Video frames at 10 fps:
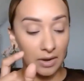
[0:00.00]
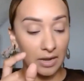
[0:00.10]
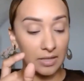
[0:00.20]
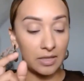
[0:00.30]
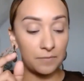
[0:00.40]

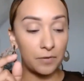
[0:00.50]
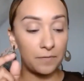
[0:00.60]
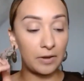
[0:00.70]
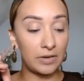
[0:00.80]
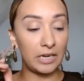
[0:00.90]
And then for
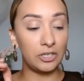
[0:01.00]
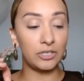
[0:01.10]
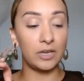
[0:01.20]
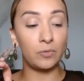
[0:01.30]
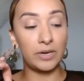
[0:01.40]

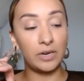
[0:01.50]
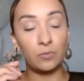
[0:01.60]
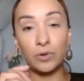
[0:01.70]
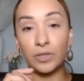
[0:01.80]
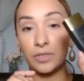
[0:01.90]
foundation, I went
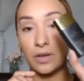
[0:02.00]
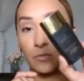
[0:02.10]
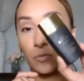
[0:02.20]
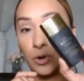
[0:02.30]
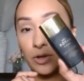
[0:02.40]
in with a
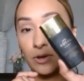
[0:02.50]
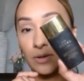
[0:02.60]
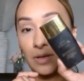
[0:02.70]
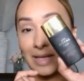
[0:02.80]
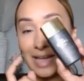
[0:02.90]

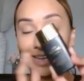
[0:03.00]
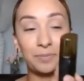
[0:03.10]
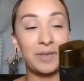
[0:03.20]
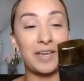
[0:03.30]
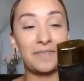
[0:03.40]
Royal
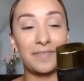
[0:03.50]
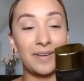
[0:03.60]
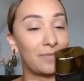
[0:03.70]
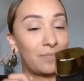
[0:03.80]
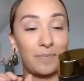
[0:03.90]
SPF,
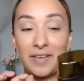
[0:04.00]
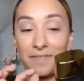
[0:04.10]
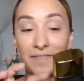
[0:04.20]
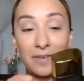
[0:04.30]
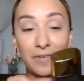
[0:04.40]
my
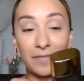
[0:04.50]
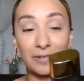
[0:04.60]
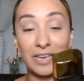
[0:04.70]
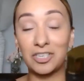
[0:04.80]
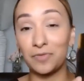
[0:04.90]
favorite
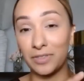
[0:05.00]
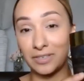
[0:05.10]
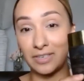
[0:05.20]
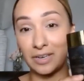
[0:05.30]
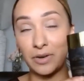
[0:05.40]
foundation for the
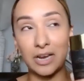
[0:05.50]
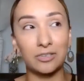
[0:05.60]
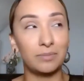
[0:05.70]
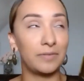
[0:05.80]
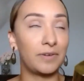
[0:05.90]
summer,
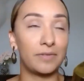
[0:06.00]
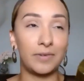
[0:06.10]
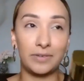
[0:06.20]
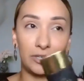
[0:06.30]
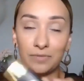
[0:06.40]
actually my favorite
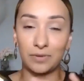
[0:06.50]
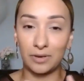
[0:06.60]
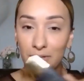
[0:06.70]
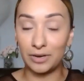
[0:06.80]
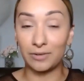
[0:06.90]
foundation for
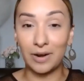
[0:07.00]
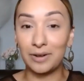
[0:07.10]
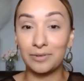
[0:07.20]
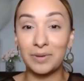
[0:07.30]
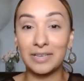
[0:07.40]
all year
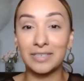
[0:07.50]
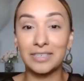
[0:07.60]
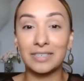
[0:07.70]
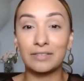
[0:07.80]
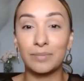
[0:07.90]
round, because it
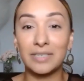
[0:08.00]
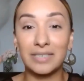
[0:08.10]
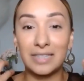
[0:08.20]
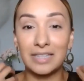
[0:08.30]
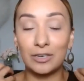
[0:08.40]
just gives my
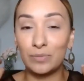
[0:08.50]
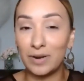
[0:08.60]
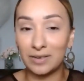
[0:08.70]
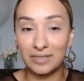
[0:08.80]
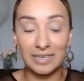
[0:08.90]
skin the
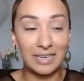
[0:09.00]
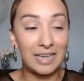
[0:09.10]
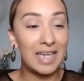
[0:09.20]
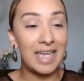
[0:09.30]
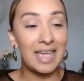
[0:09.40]

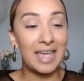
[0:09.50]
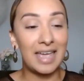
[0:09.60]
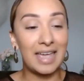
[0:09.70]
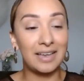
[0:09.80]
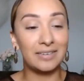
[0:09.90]
luminosity
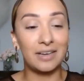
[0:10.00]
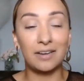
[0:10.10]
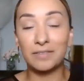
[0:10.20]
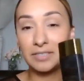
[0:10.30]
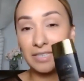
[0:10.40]
and
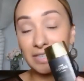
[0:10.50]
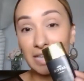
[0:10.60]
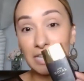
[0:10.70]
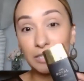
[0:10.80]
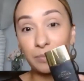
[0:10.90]
obviously
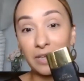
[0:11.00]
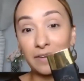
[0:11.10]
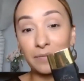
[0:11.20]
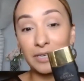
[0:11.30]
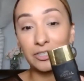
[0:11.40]
the
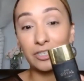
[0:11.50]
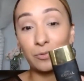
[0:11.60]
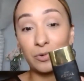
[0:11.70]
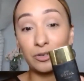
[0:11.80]
SPF protection that